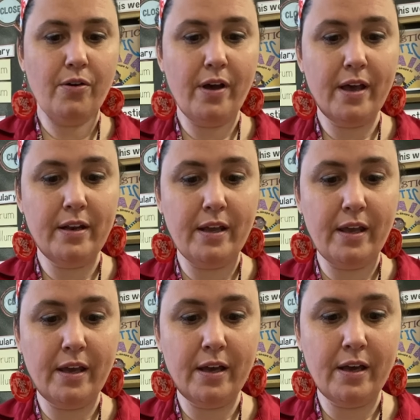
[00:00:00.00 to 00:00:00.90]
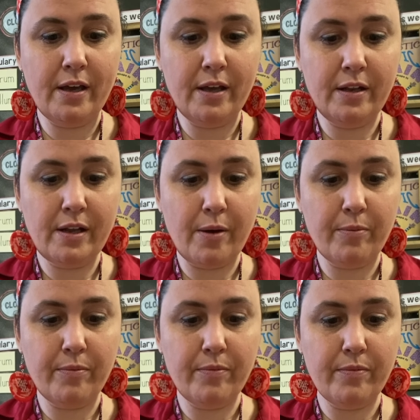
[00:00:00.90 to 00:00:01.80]
ahead and
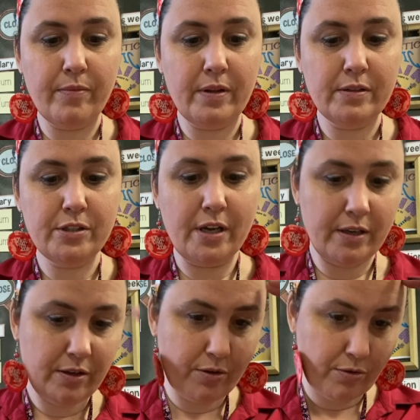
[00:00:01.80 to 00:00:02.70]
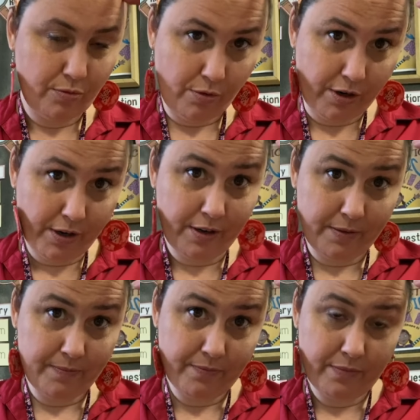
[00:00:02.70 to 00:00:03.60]
check your work
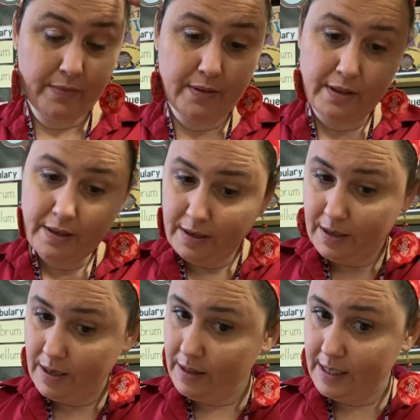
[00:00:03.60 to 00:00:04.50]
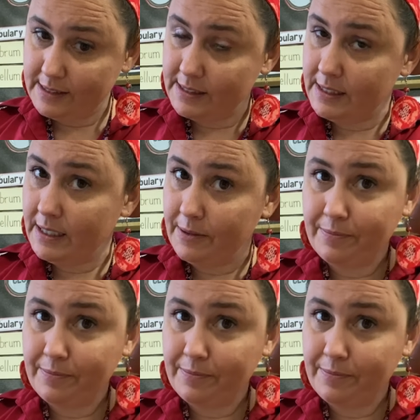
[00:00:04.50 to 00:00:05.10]
and let's see.